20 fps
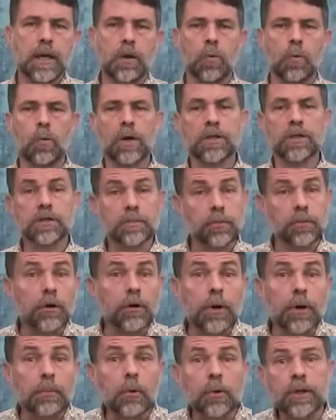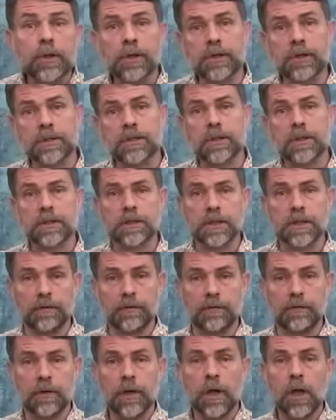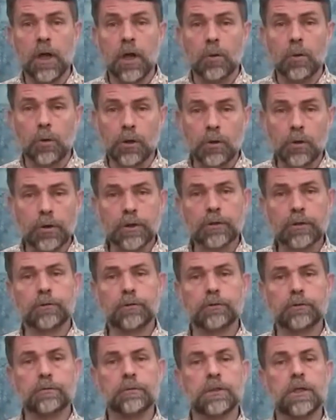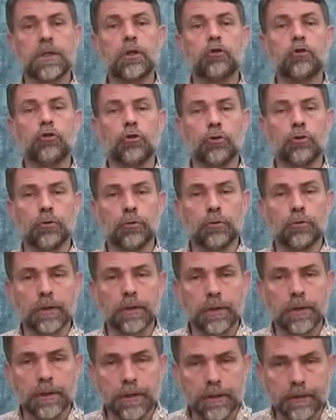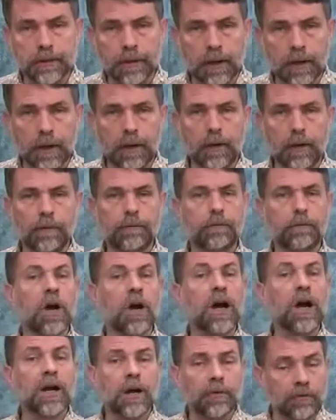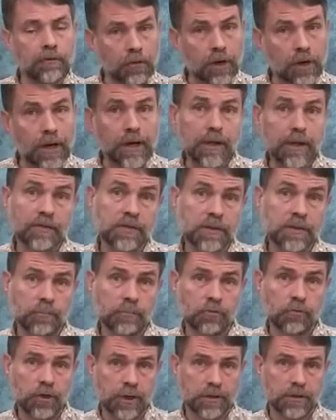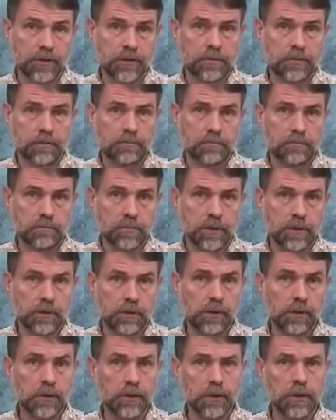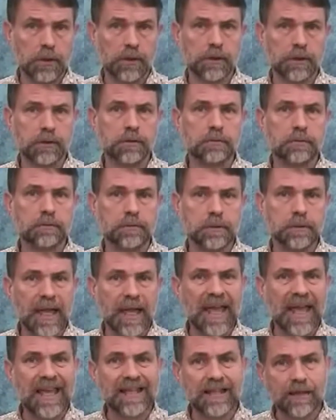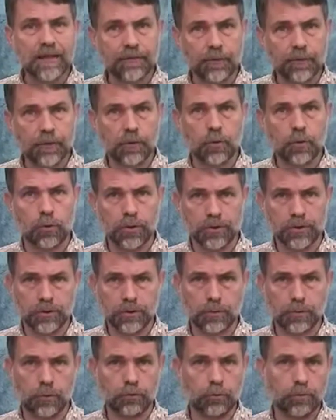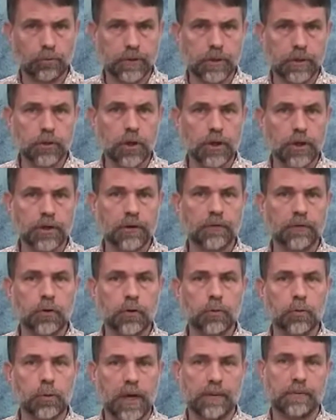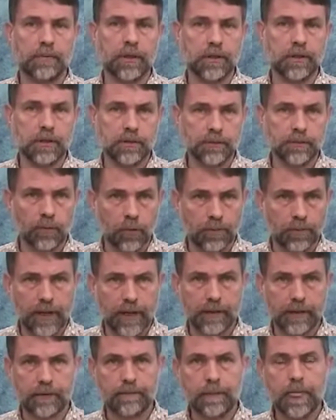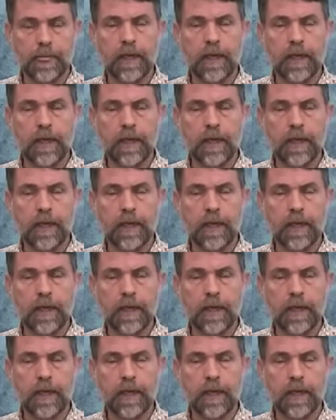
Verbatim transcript: What is the program going to consist of? We're going to teach you a, a variety of subjects in, in eight different courses, which will be taught over the web in this format.